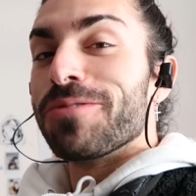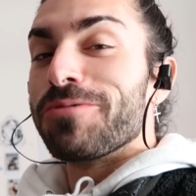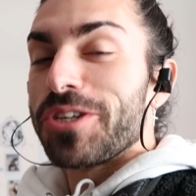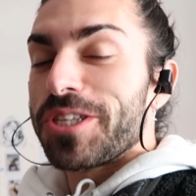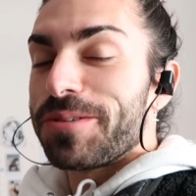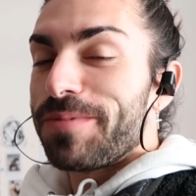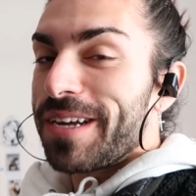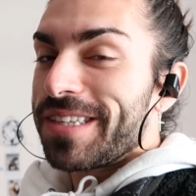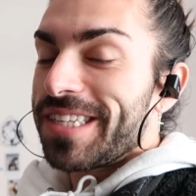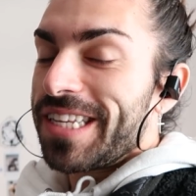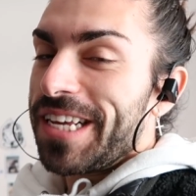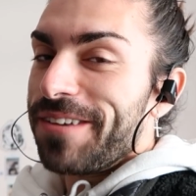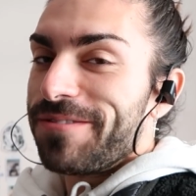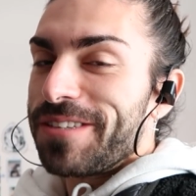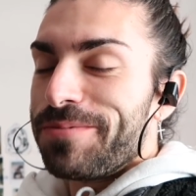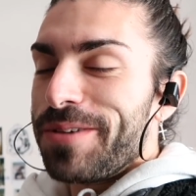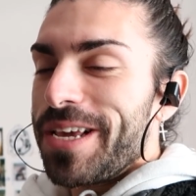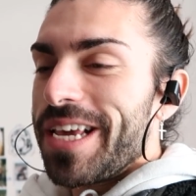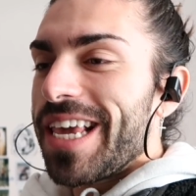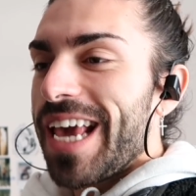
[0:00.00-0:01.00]
So I'm just about to
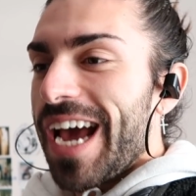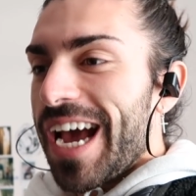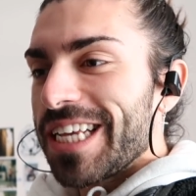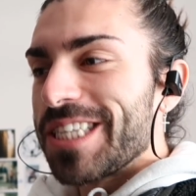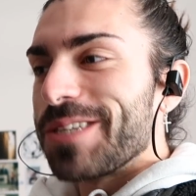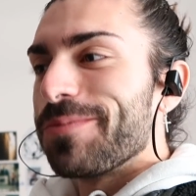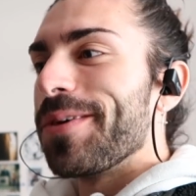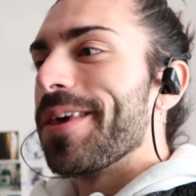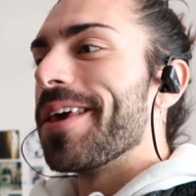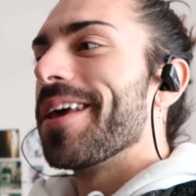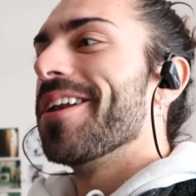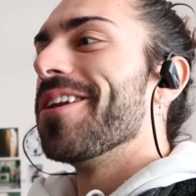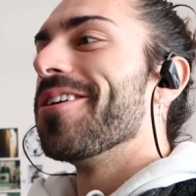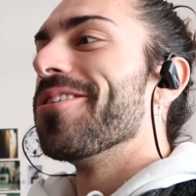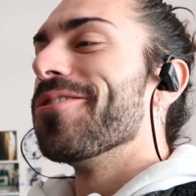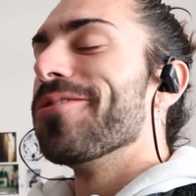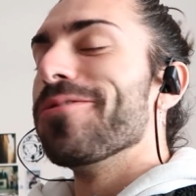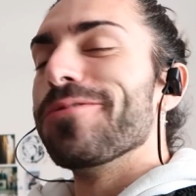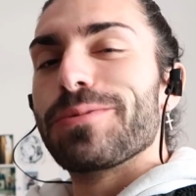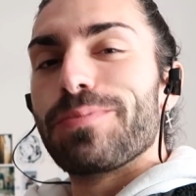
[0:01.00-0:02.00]
leave to meet Caspian,
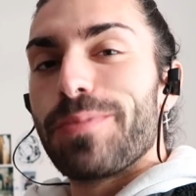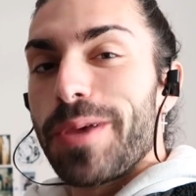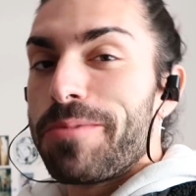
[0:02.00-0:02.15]
who's